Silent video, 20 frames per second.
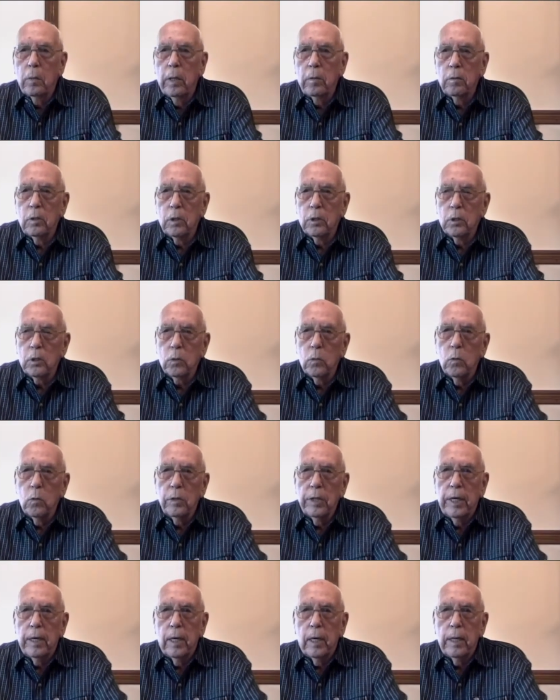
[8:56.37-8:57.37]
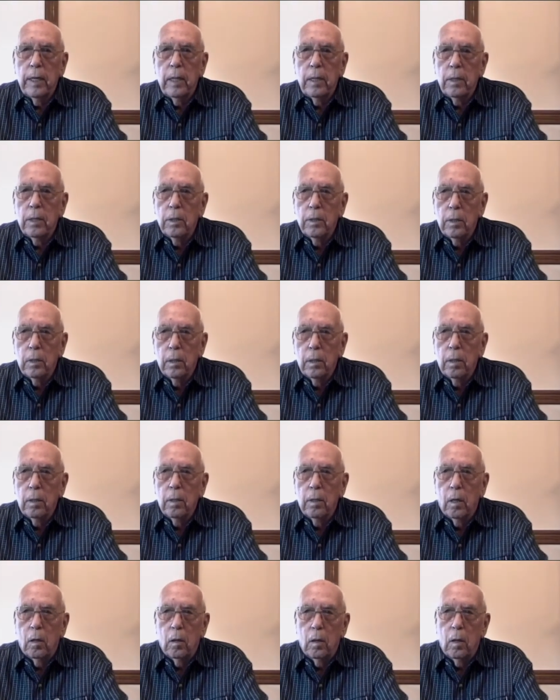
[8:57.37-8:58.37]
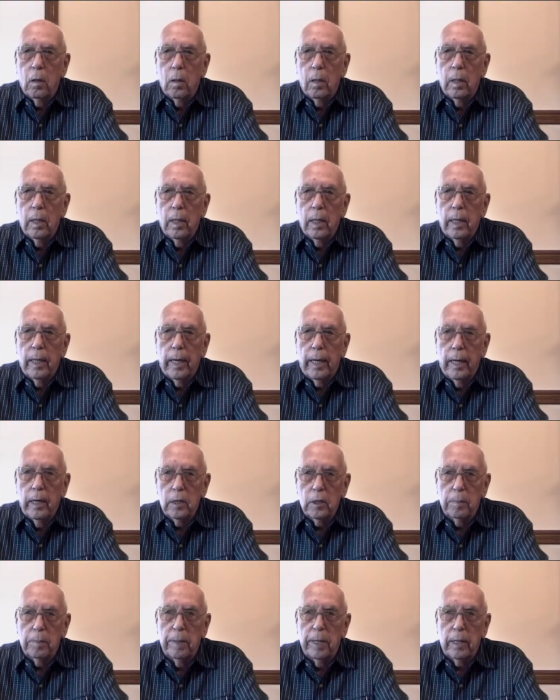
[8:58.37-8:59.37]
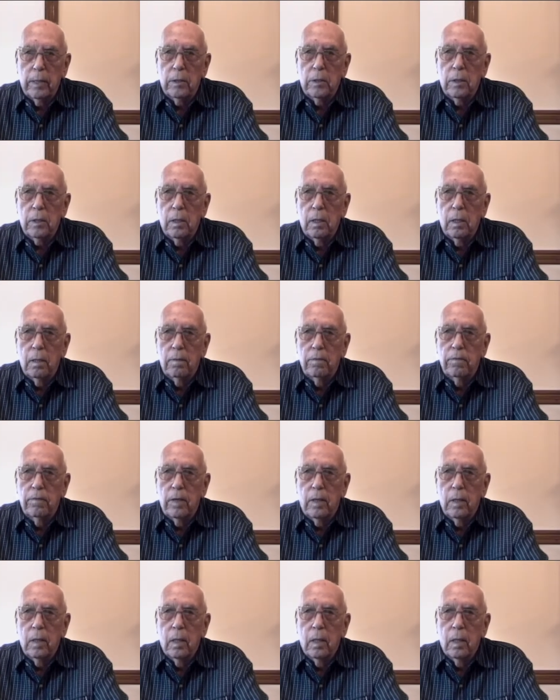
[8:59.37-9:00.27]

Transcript: We went to school daily to learn all aspects of